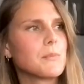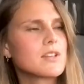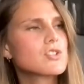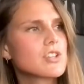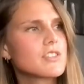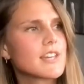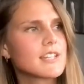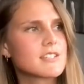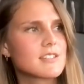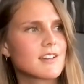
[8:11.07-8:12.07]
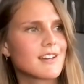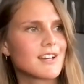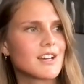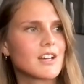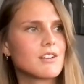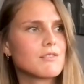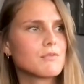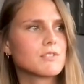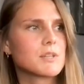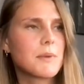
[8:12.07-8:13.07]
mentioned that
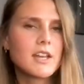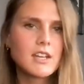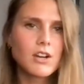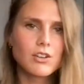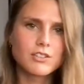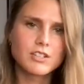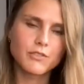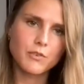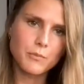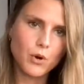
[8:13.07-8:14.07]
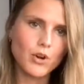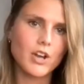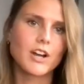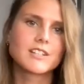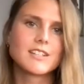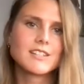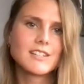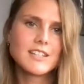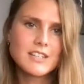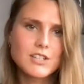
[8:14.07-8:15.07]
depending on the different product and
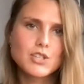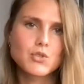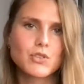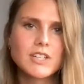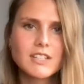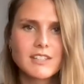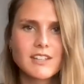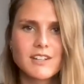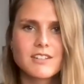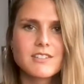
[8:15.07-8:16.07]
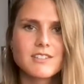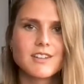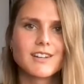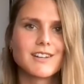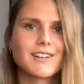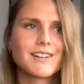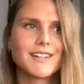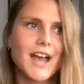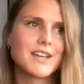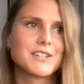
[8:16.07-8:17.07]
the industry, that there's a
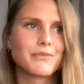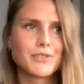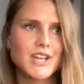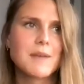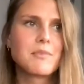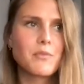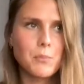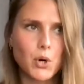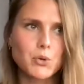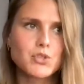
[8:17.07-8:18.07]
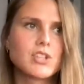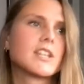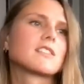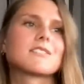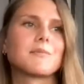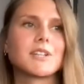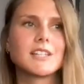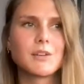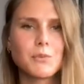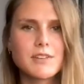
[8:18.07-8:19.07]
different type of approach, and that's something
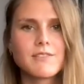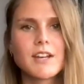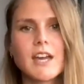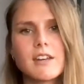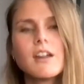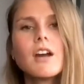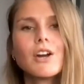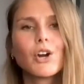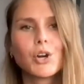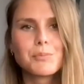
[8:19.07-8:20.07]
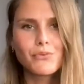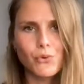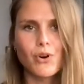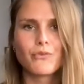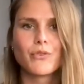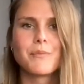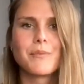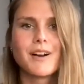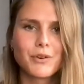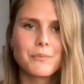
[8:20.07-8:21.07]
that we've again heard before
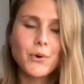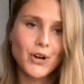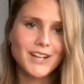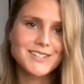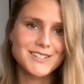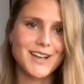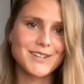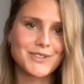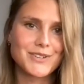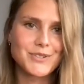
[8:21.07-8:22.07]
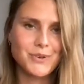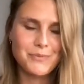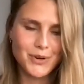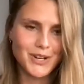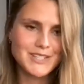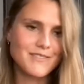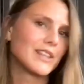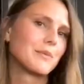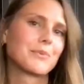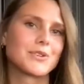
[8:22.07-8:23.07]
from product designers or product
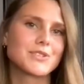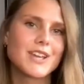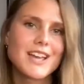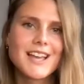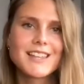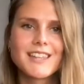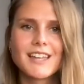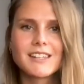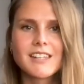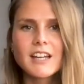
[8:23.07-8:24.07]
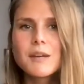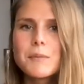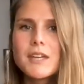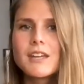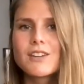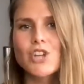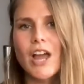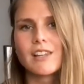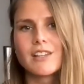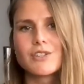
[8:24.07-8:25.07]
developers. That can be a
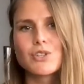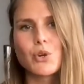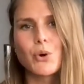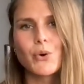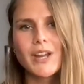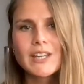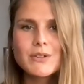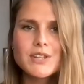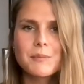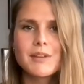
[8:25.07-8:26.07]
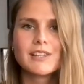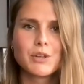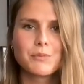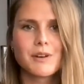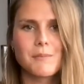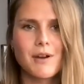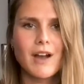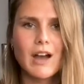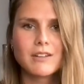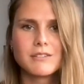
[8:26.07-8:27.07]
challenge. So, can you tell me a little bit about
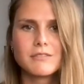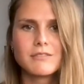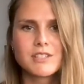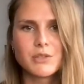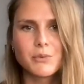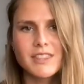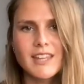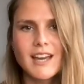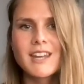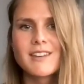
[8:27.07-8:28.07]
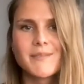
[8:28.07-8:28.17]
how you deal with that?